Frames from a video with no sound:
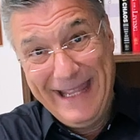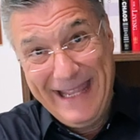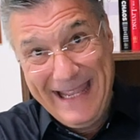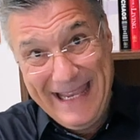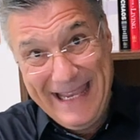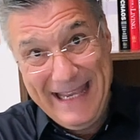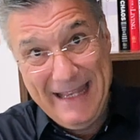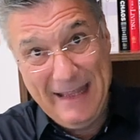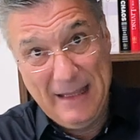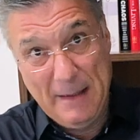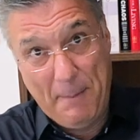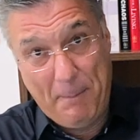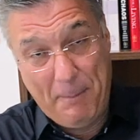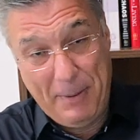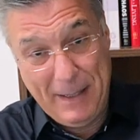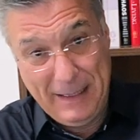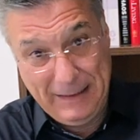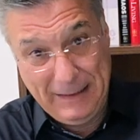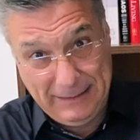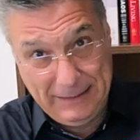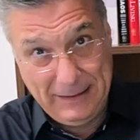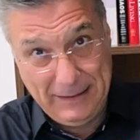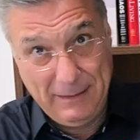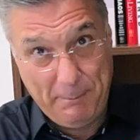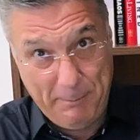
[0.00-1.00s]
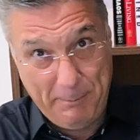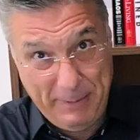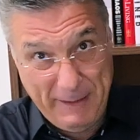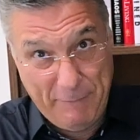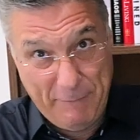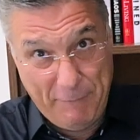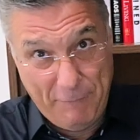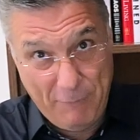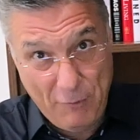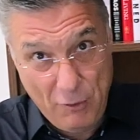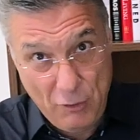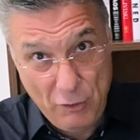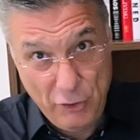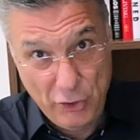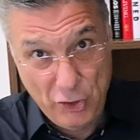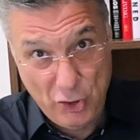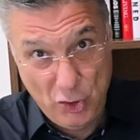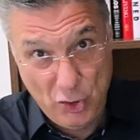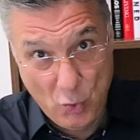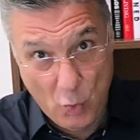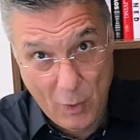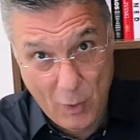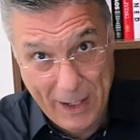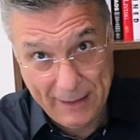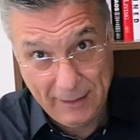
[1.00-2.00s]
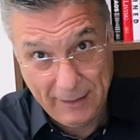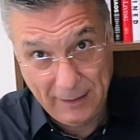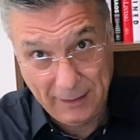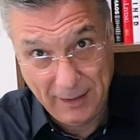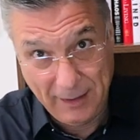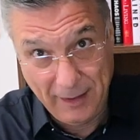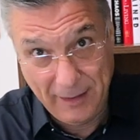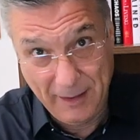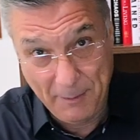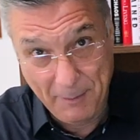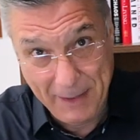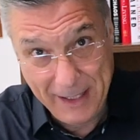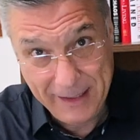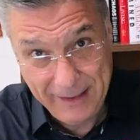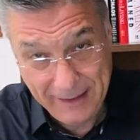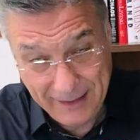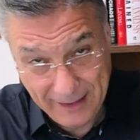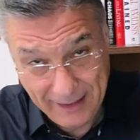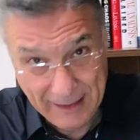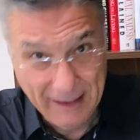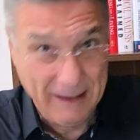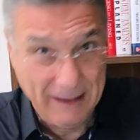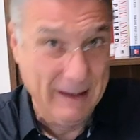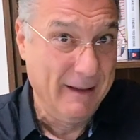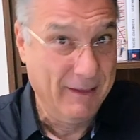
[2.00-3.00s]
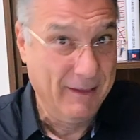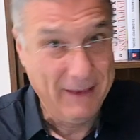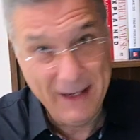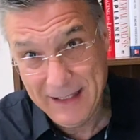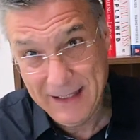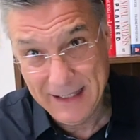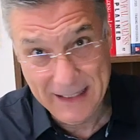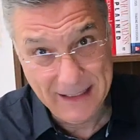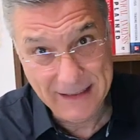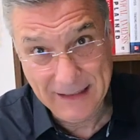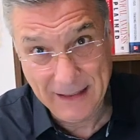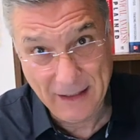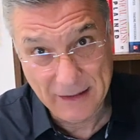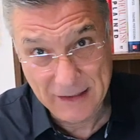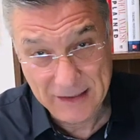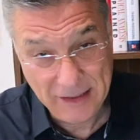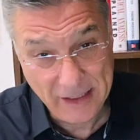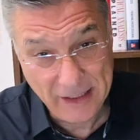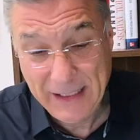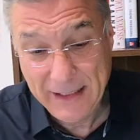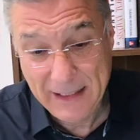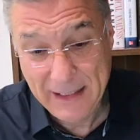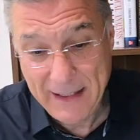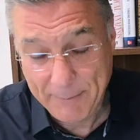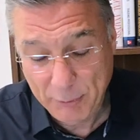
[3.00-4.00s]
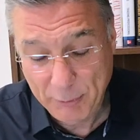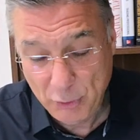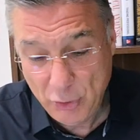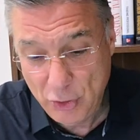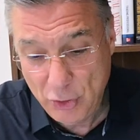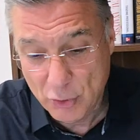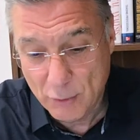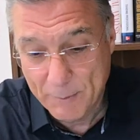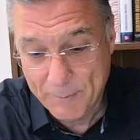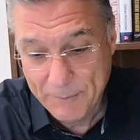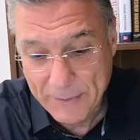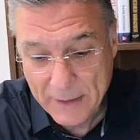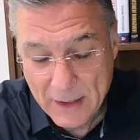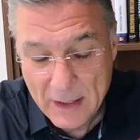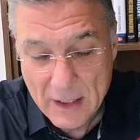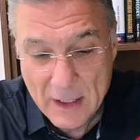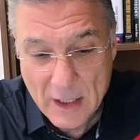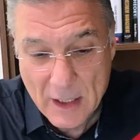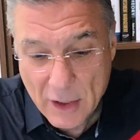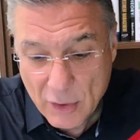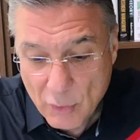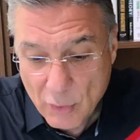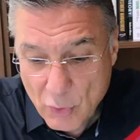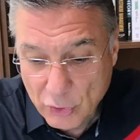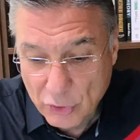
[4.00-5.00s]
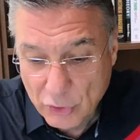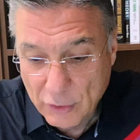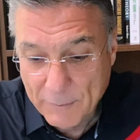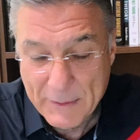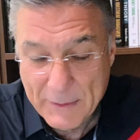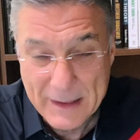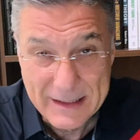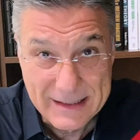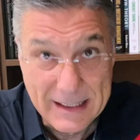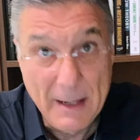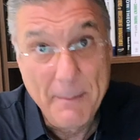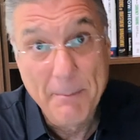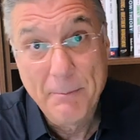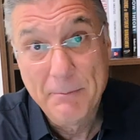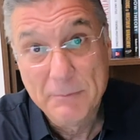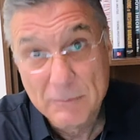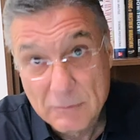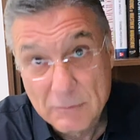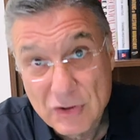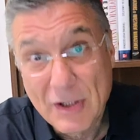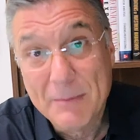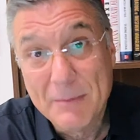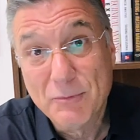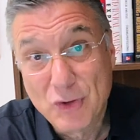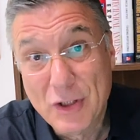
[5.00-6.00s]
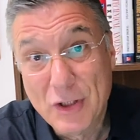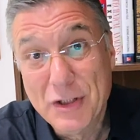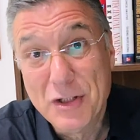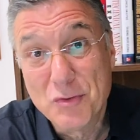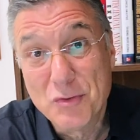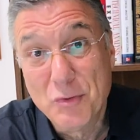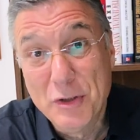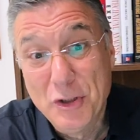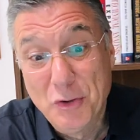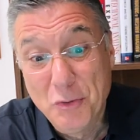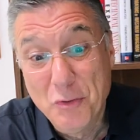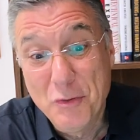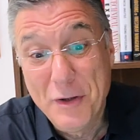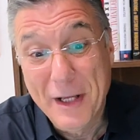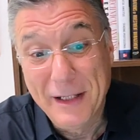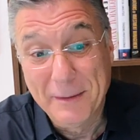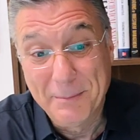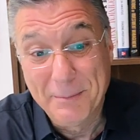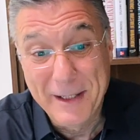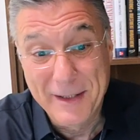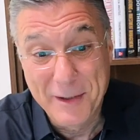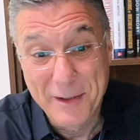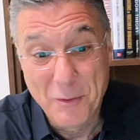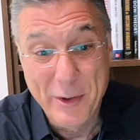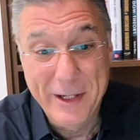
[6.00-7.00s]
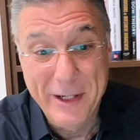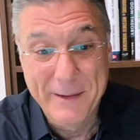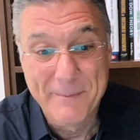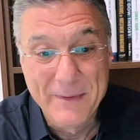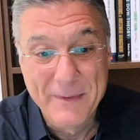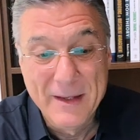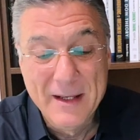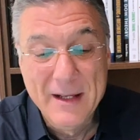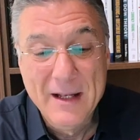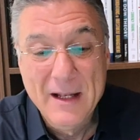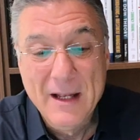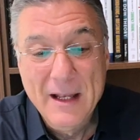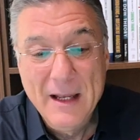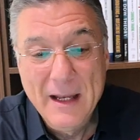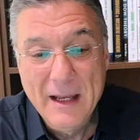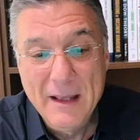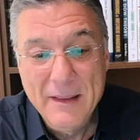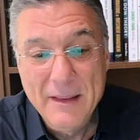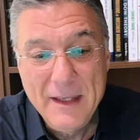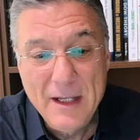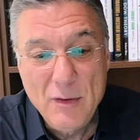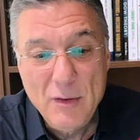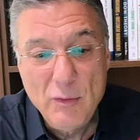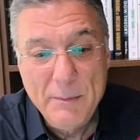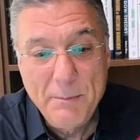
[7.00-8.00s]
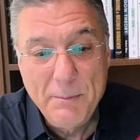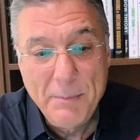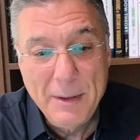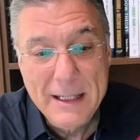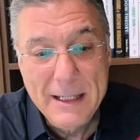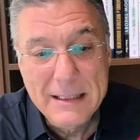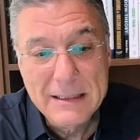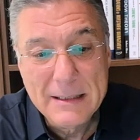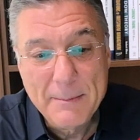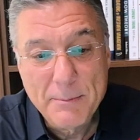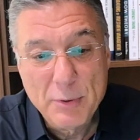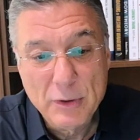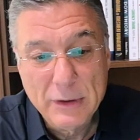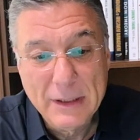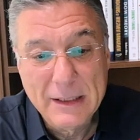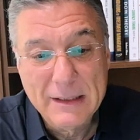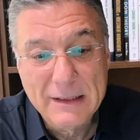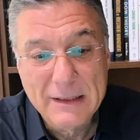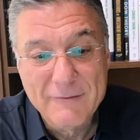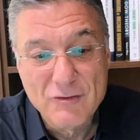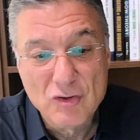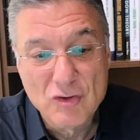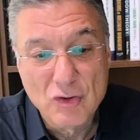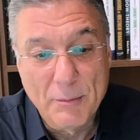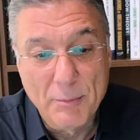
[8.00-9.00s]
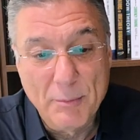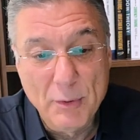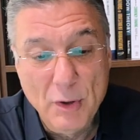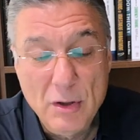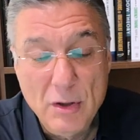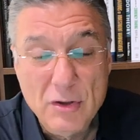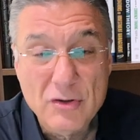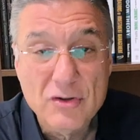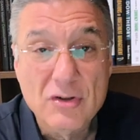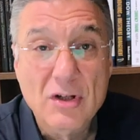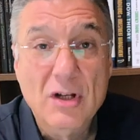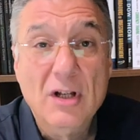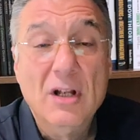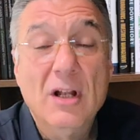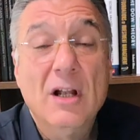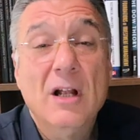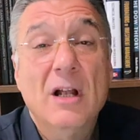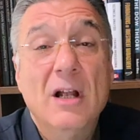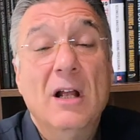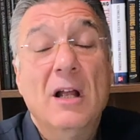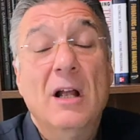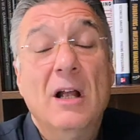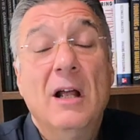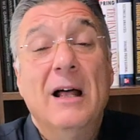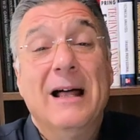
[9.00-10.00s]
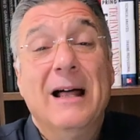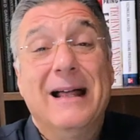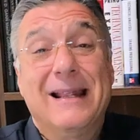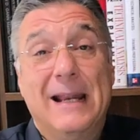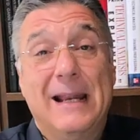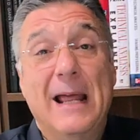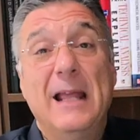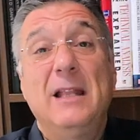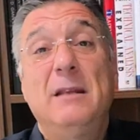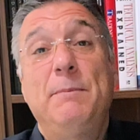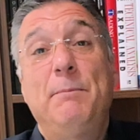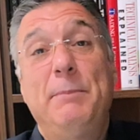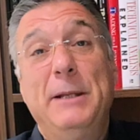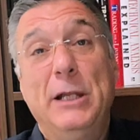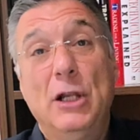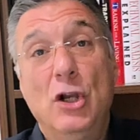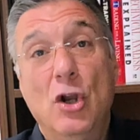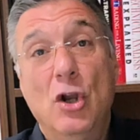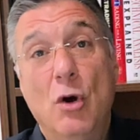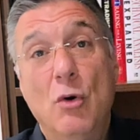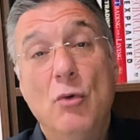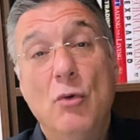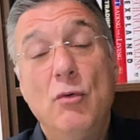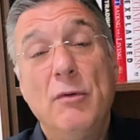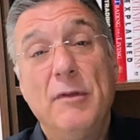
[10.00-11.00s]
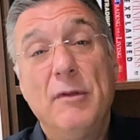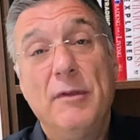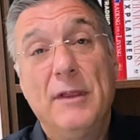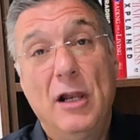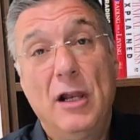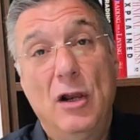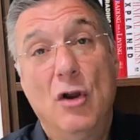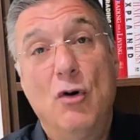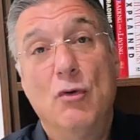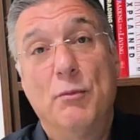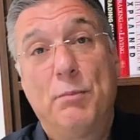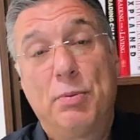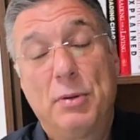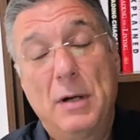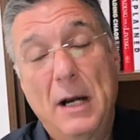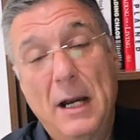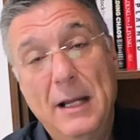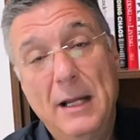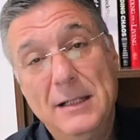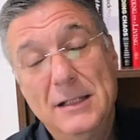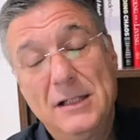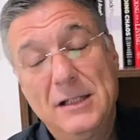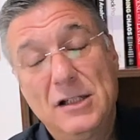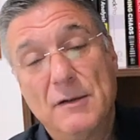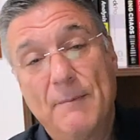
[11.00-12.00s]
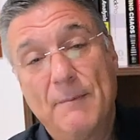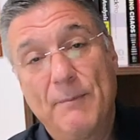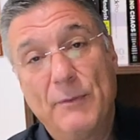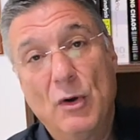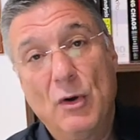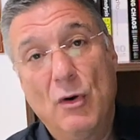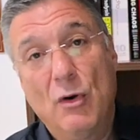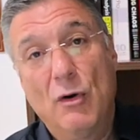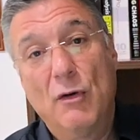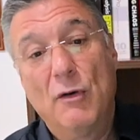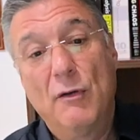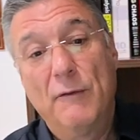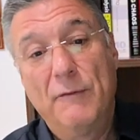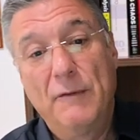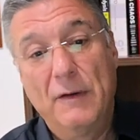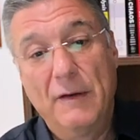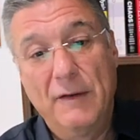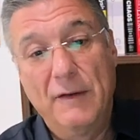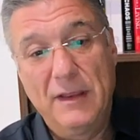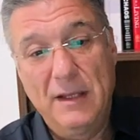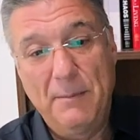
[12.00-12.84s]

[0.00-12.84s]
in the pattern before you enter the market, then it's strictly up to you. Good. Some traders will do that, by the way. And then we place a protective stop loss right below the low price of the